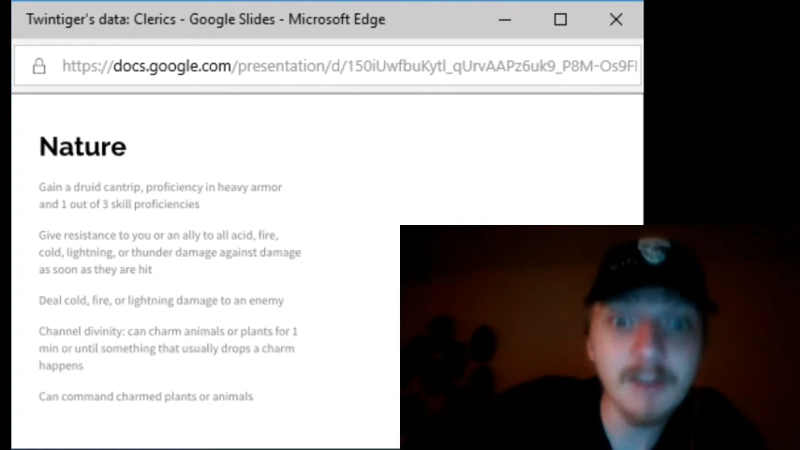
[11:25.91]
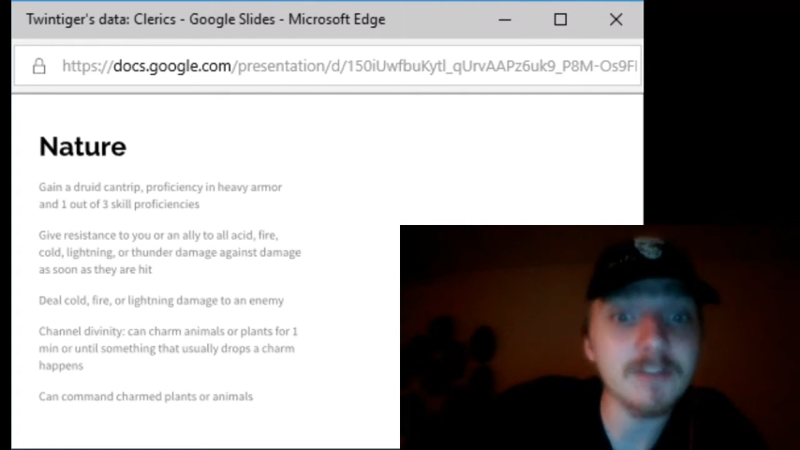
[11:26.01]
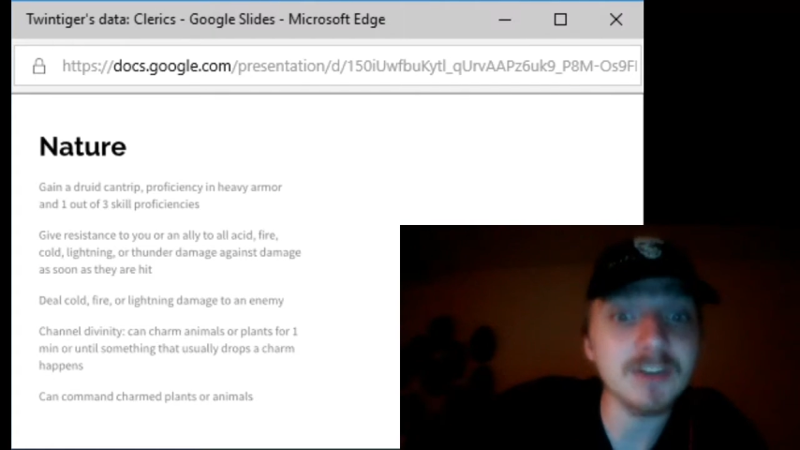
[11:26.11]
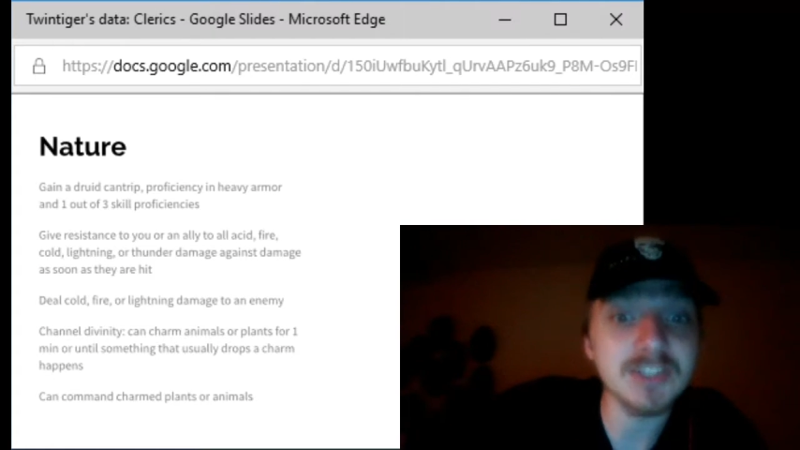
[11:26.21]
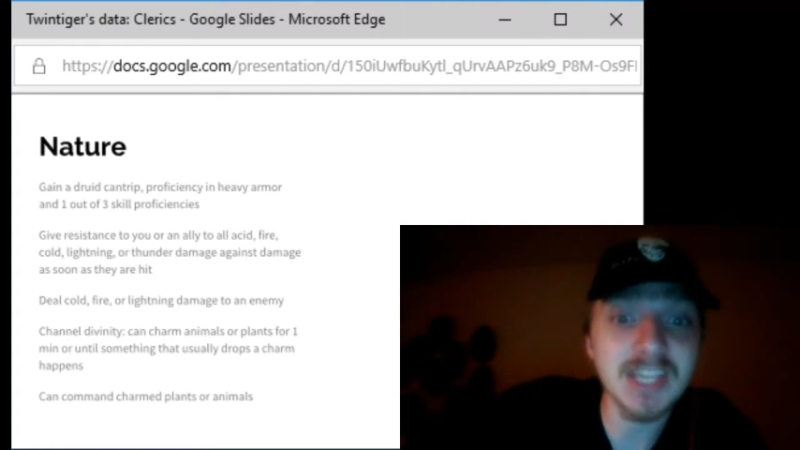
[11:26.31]

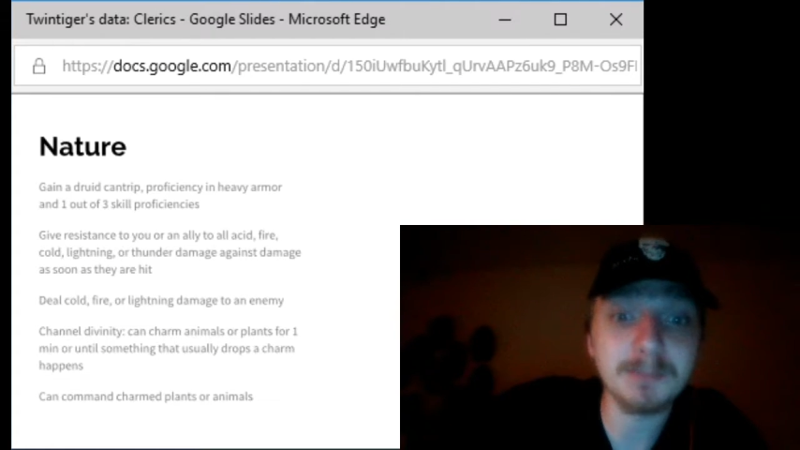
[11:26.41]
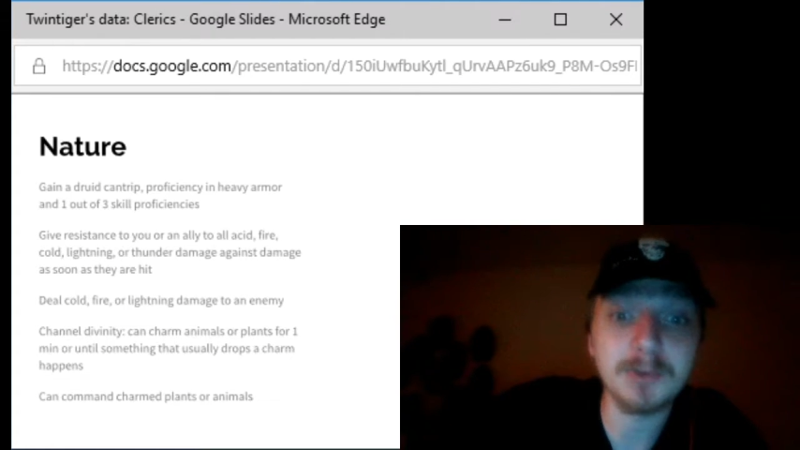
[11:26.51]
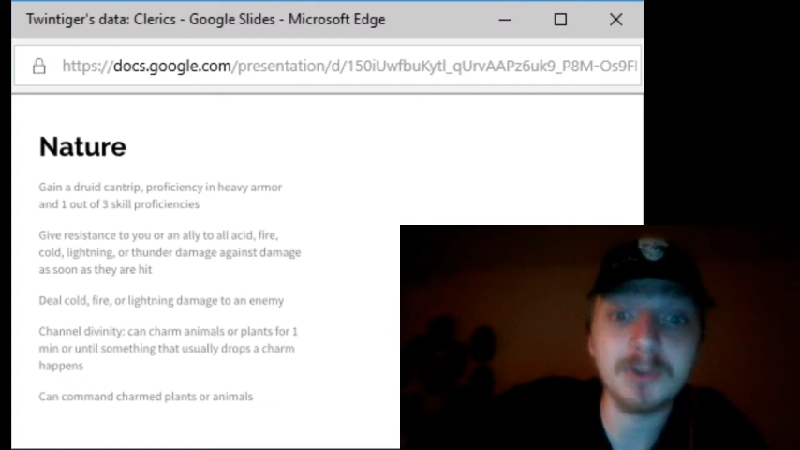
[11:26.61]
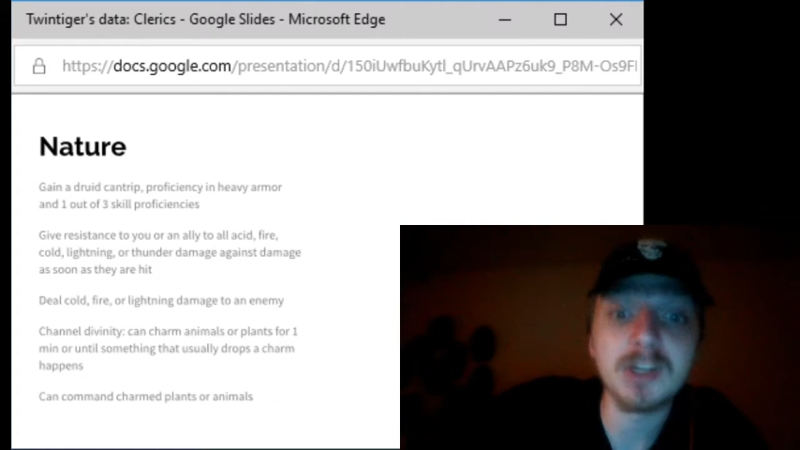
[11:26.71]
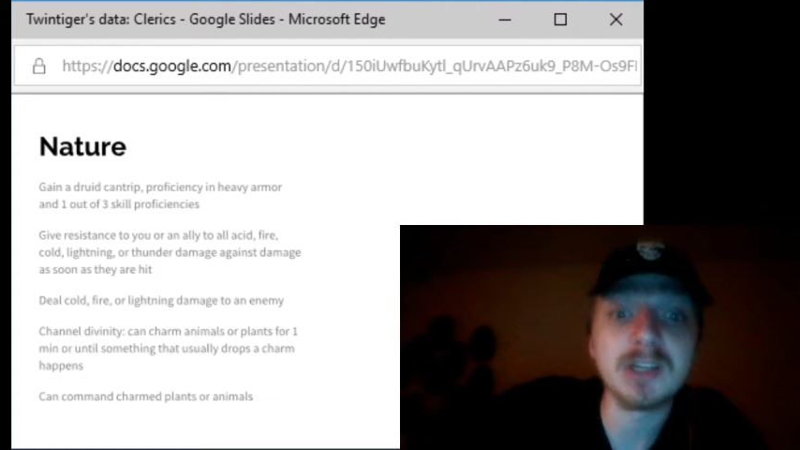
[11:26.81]
For
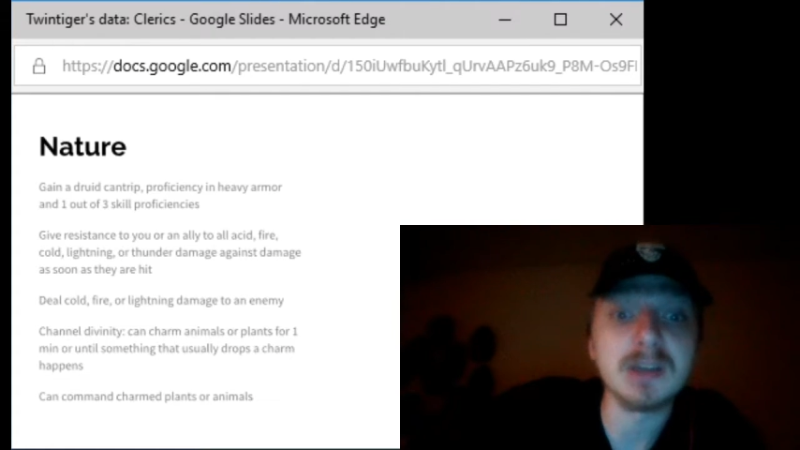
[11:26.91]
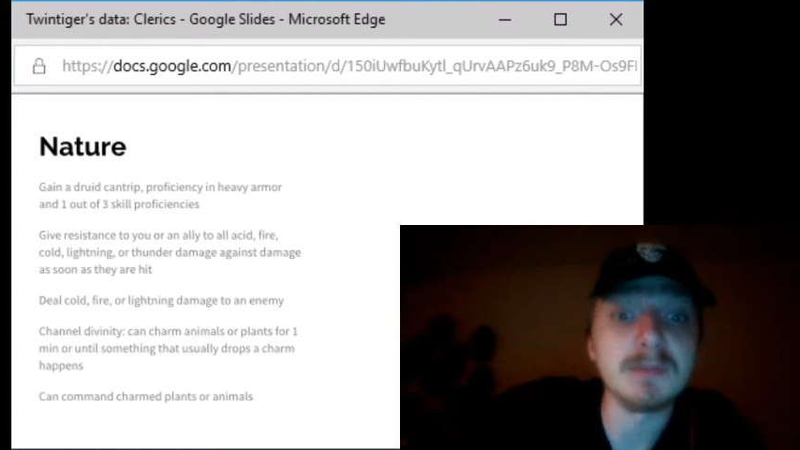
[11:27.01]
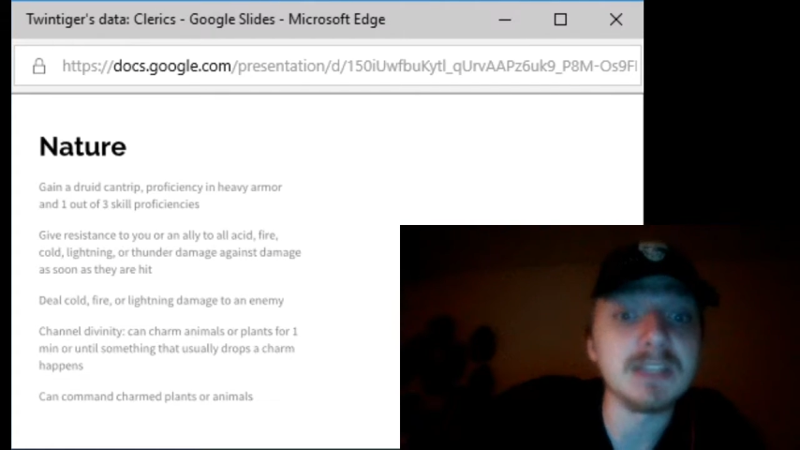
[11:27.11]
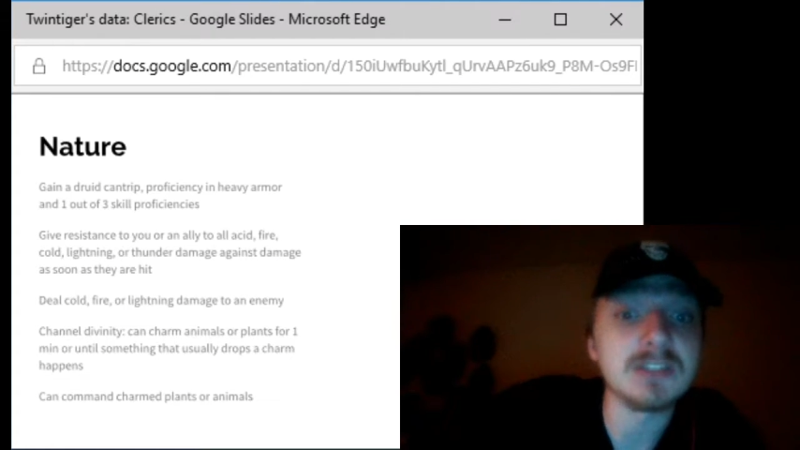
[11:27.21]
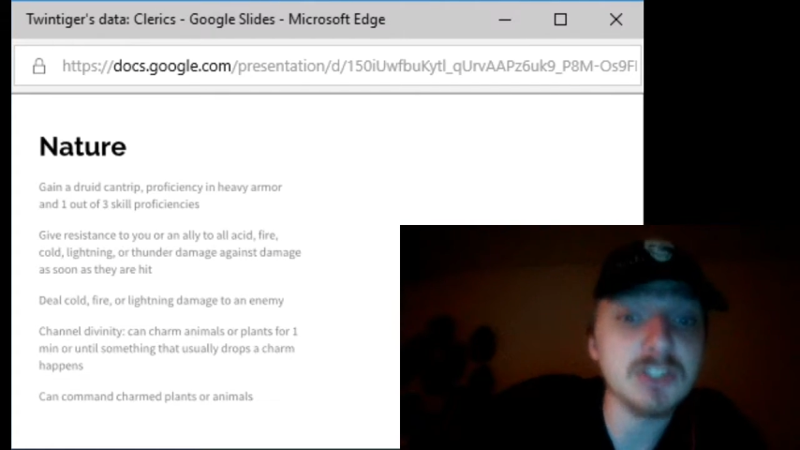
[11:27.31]
example,
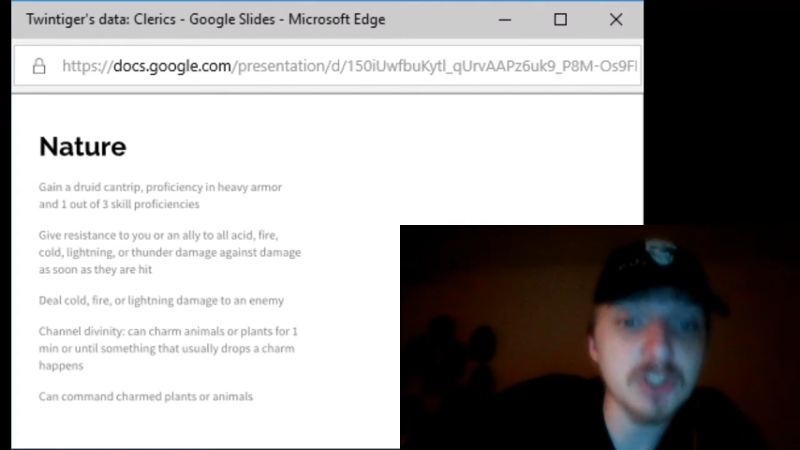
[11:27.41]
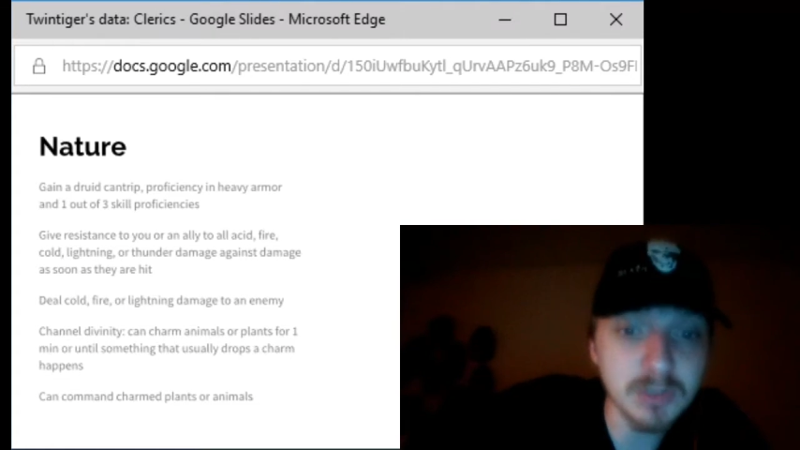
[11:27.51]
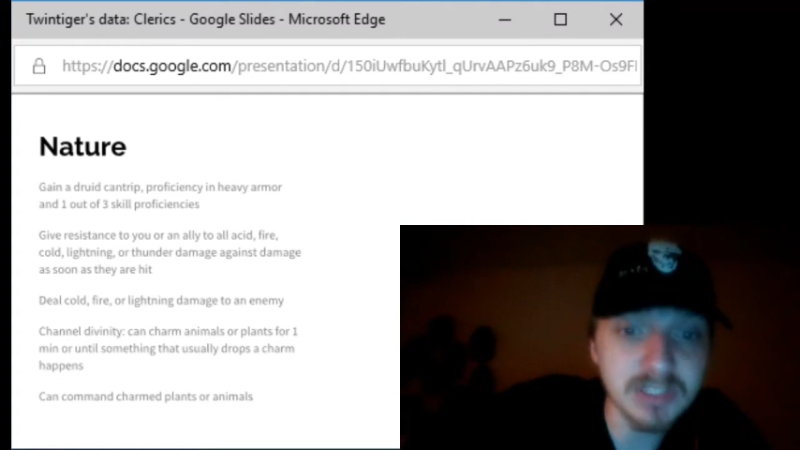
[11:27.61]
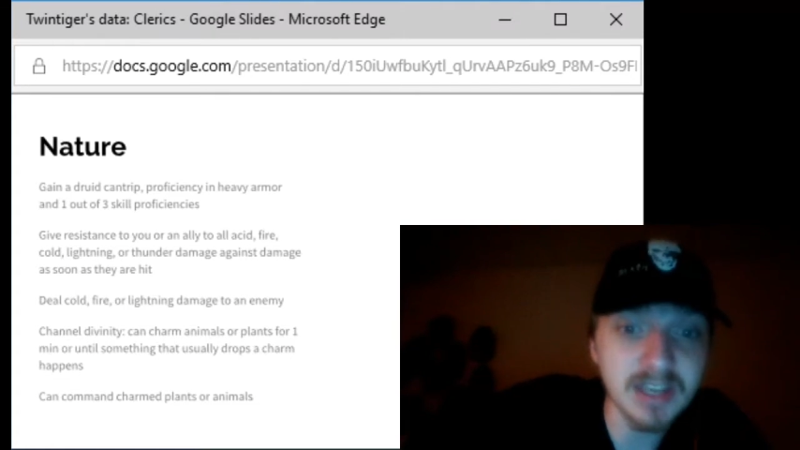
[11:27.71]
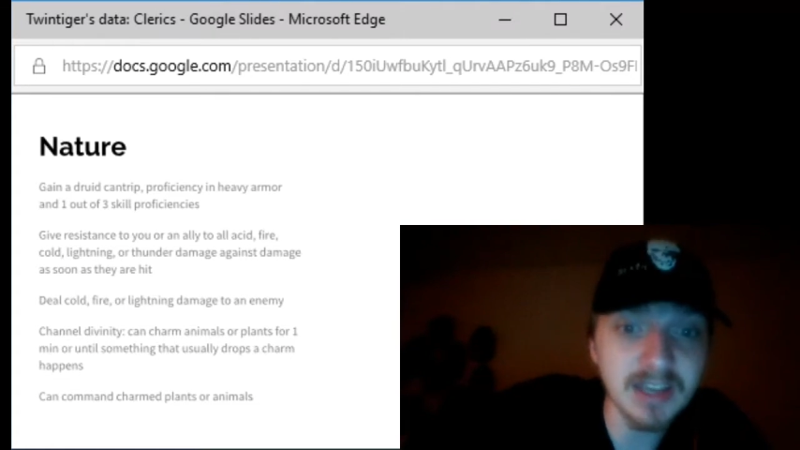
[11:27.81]
commit
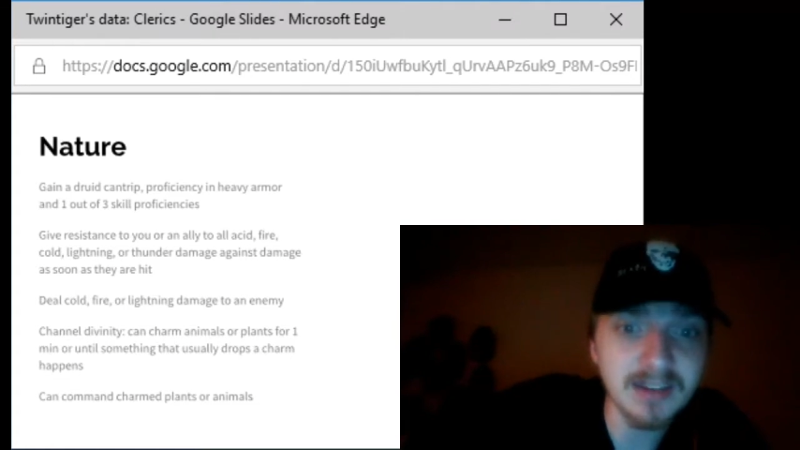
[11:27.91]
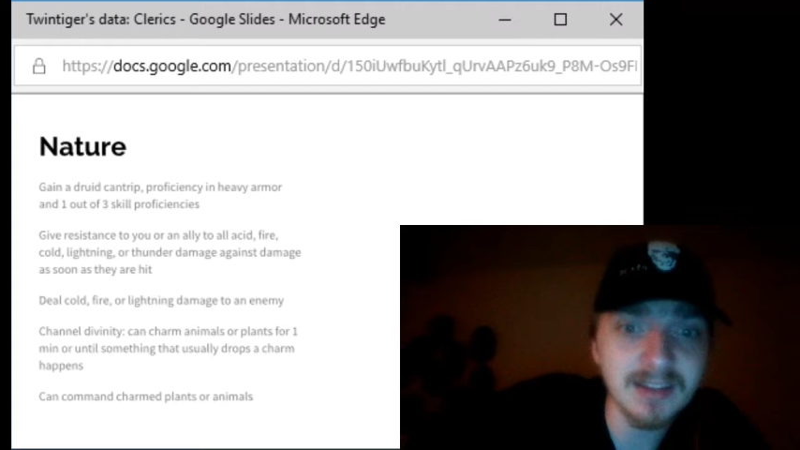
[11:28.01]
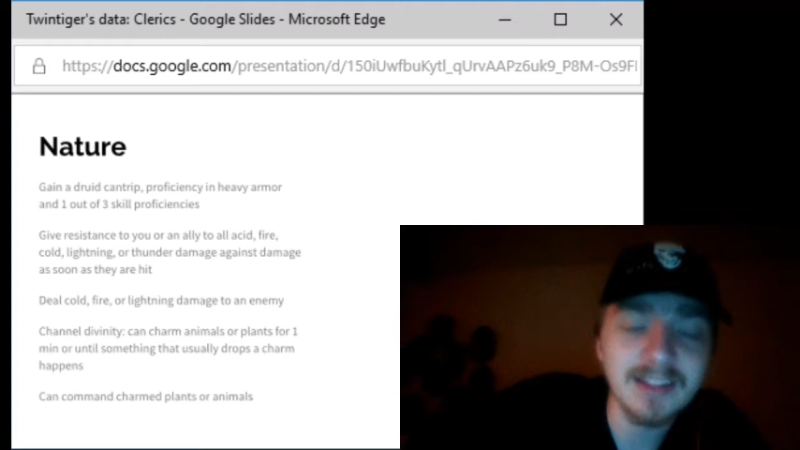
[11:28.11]
suicide.